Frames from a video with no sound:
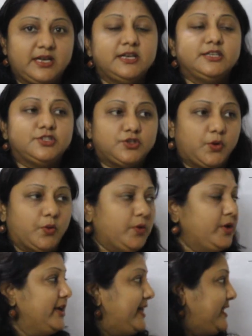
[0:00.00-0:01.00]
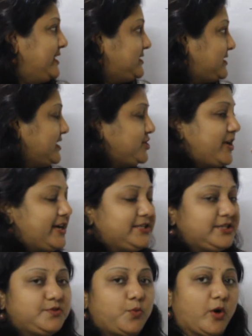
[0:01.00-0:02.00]
So, in such
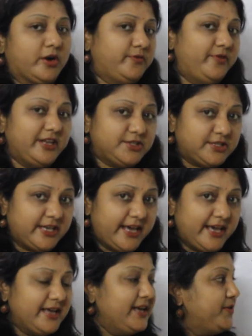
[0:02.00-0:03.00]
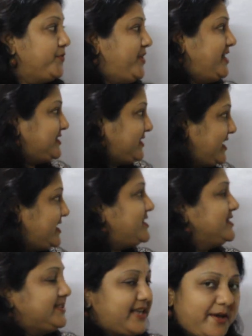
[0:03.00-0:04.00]
cases, what we see the
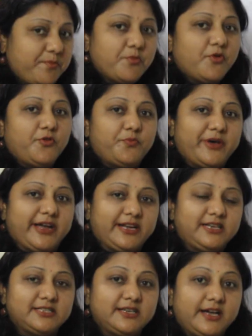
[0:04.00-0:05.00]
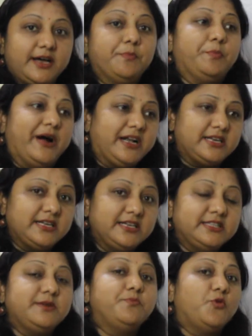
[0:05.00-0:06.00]
same movement, but
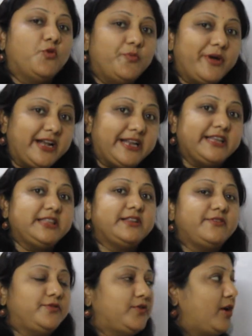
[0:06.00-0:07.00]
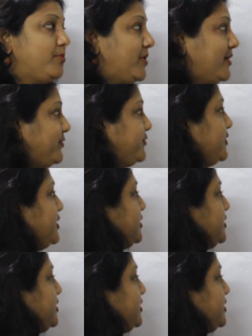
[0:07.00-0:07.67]
the movement in the form of